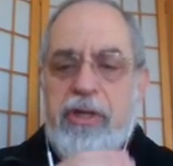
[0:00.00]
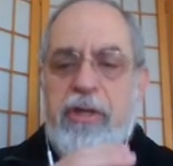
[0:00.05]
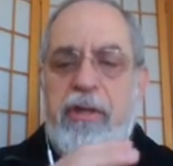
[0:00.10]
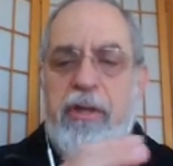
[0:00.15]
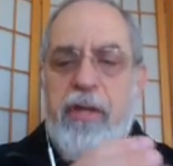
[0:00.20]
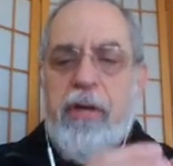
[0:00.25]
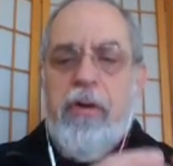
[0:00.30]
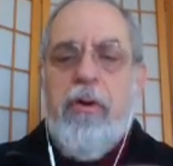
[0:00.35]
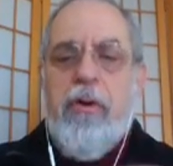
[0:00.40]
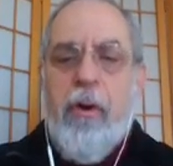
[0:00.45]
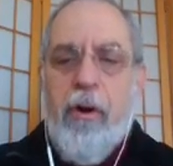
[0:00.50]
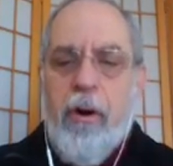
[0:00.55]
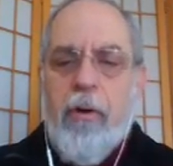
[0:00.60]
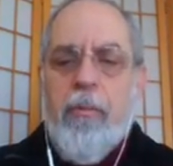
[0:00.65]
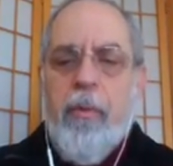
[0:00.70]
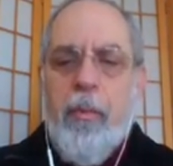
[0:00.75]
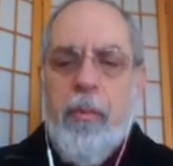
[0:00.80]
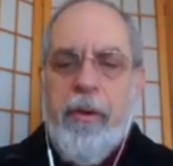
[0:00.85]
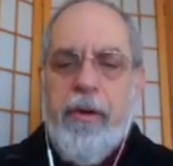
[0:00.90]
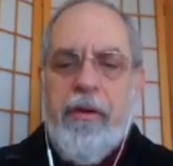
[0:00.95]
to their
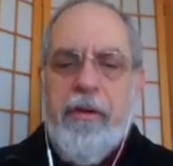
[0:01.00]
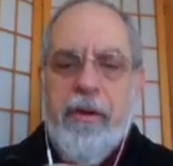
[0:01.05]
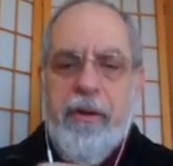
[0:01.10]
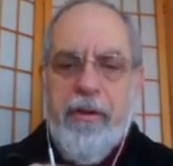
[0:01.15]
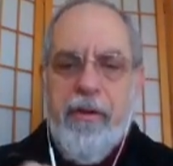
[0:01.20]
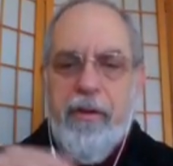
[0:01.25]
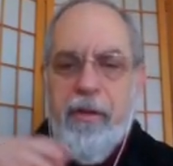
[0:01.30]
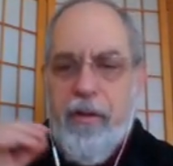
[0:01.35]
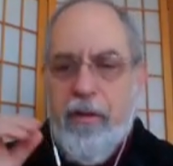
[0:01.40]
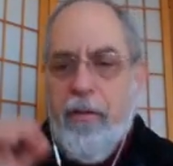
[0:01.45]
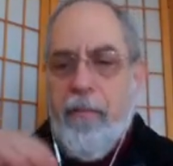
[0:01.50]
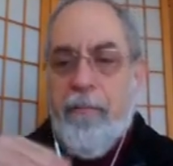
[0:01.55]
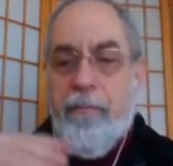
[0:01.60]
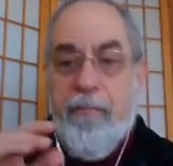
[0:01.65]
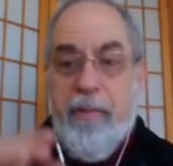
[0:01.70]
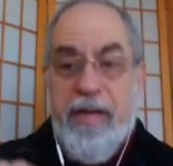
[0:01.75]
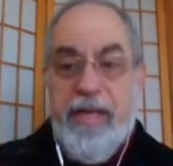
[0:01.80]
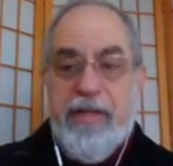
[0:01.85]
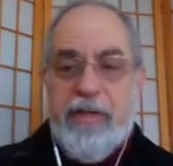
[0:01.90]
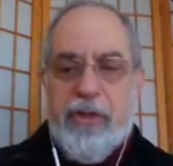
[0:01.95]
armament
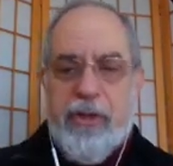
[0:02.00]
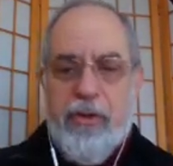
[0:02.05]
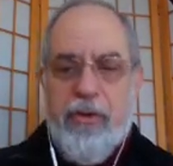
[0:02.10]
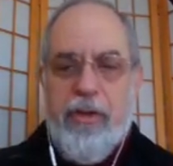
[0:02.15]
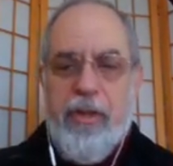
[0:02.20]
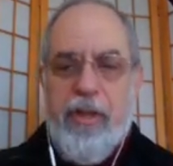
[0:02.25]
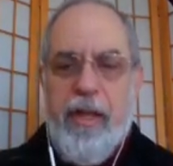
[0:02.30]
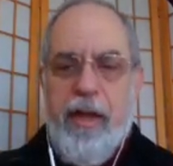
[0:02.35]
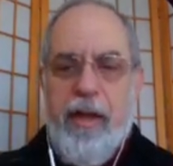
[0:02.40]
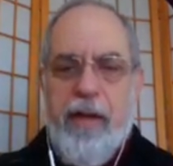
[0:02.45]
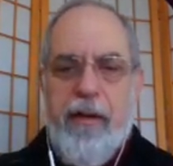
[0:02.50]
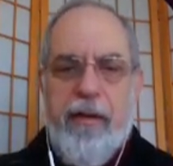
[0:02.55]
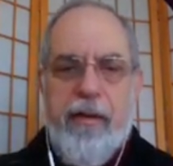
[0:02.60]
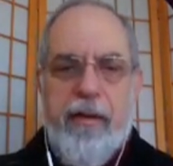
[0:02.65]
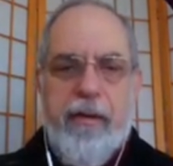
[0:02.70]
based on that.